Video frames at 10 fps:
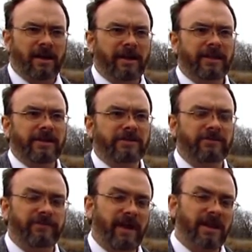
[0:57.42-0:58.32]
I think
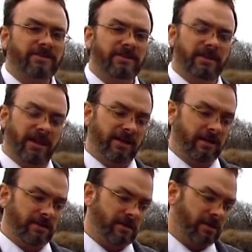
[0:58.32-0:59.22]
it's
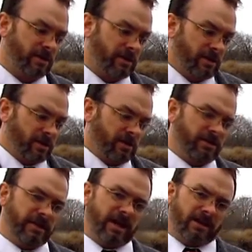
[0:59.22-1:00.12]
fascinating
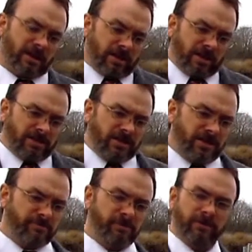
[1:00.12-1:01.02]
that Nietzsche
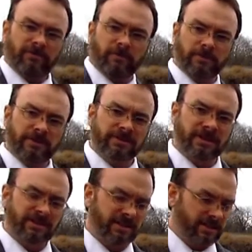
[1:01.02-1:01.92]
is putting forth this
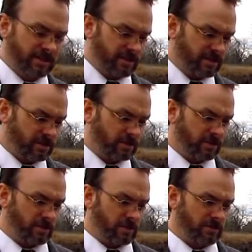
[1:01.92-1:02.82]
idea that
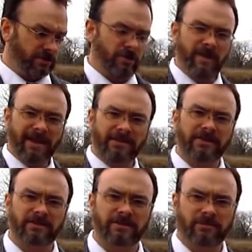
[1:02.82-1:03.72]

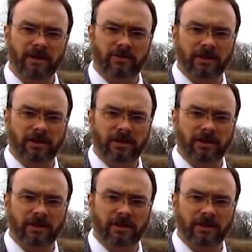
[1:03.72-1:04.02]
humanity has somehow